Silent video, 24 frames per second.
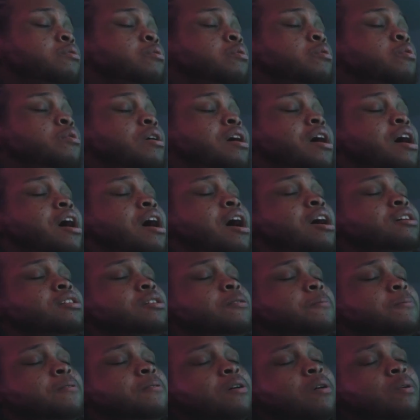away,
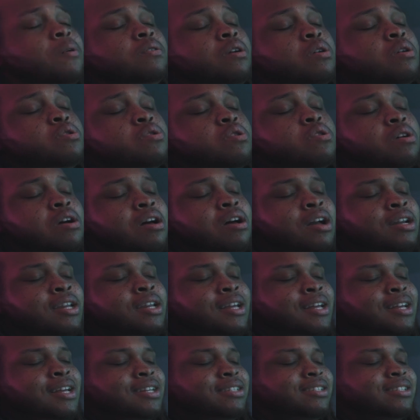but we're
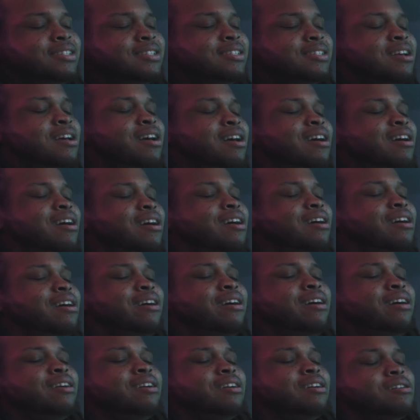running in
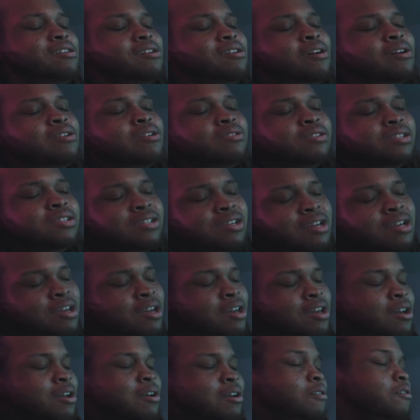circles.
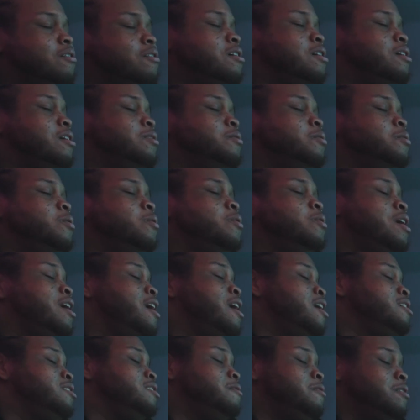Run
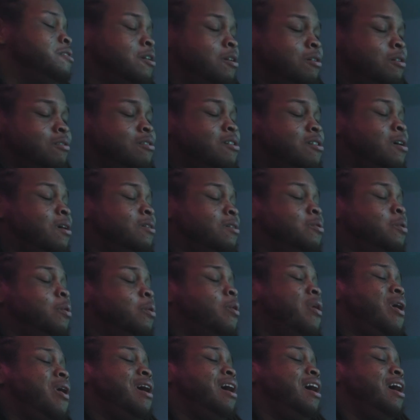away, I'm
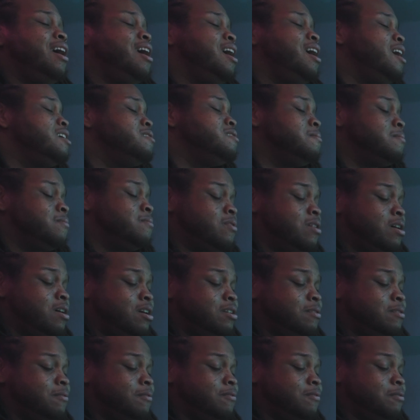
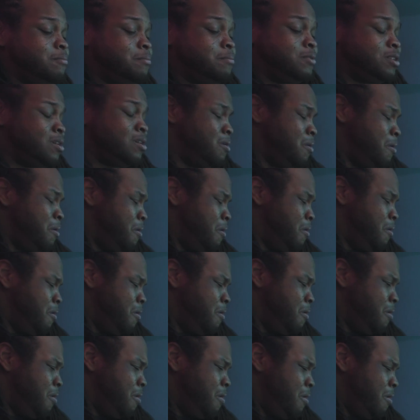running from you.